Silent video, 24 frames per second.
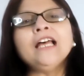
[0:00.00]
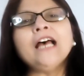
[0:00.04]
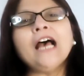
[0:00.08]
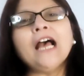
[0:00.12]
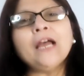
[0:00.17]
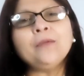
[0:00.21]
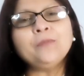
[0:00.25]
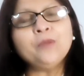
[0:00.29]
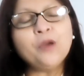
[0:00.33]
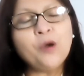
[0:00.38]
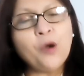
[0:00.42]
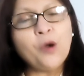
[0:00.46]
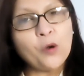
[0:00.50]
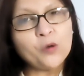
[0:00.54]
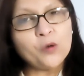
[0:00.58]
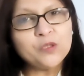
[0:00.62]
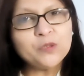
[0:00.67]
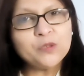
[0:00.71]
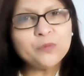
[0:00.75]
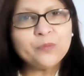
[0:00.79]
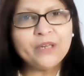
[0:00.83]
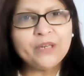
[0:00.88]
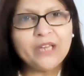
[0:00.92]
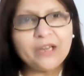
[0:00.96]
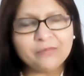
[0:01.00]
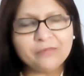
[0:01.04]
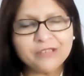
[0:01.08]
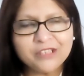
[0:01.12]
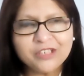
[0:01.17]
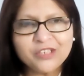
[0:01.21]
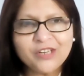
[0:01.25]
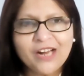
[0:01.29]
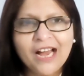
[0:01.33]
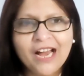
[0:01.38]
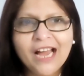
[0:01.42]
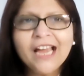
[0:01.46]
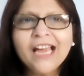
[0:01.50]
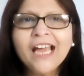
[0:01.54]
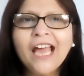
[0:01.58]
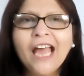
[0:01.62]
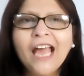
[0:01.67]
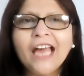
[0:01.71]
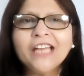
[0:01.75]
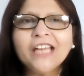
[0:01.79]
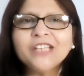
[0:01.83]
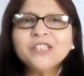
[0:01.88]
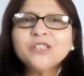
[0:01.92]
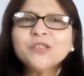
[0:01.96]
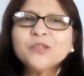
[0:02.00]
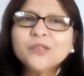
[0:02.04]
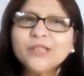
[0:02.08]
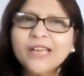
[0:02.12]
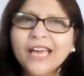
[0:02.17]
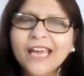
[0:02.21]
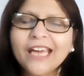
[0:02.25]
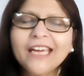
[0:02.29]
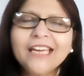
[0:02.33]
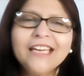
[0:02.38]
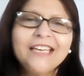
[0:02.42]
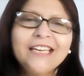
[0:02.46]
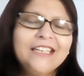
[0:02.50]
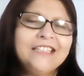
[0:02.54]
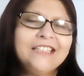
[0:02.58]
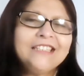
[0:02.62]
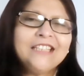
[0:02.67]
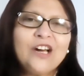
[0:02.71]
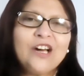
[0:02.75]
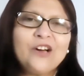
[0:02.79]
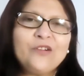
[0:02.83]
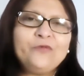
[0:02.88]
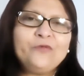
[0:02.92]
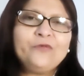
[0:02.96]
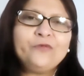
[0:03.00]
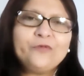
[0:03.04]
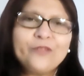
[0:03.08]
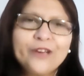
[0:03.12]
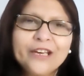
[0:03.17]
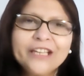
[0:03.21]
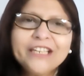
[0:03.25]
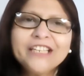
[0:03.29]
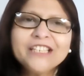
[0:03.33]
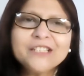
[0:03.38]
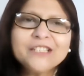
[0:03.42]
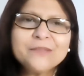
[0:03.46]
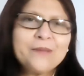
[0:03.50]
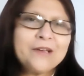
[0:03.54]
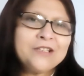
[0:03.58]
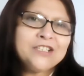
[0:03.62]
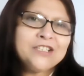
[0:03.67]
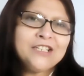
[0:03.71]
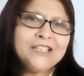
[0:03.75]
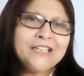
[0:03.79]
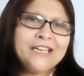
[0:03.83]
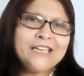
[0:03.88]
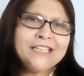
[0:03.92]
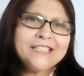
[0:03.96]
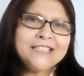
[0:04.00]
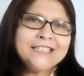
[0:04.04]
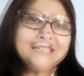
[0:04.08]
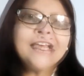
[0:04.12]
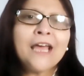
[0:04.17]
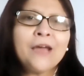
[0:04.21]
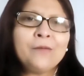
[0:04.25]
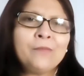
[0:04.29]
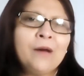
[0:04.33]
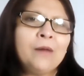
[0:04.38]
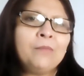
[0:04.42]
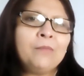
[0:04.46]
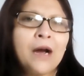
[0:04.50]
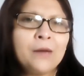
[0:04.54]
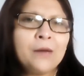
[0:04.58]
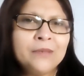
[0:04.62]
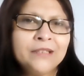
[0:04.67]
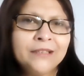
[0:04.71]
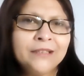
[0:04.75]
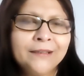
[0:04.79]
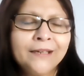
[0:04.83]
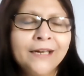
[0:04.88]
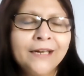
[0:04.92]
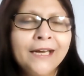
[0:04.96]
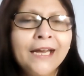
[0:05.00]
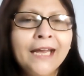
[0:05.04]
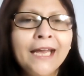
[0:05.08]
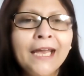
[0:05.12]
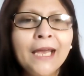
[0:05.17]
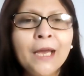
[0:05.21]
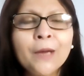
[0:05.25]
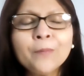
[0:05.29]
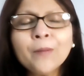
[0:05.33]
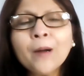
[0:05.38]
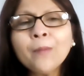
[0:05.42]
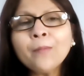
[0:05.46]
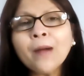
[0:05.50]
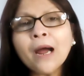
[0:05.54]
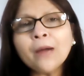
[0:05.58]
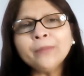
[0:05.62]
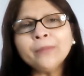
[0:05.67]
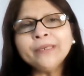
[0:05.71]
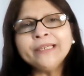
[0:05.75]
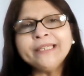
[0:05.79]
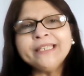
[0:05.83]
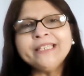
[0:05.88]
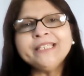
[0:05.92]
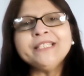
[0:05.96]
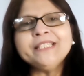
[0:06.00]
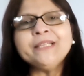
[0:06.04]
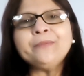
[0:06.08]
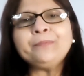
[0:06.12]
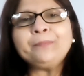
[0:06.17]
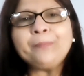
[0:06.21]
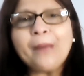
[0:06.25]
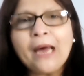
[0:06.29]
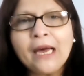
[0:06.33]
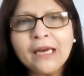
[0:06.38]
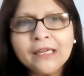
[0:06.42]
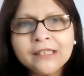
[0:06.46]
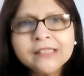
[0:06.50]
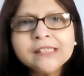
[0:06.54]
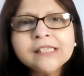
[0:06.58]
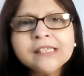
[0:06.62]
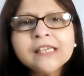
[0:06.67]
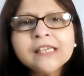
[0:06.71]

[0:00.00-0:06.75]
I'm your host, Priya Mishra, and today is our very special guest, Emma Barber. Emma Barber is the part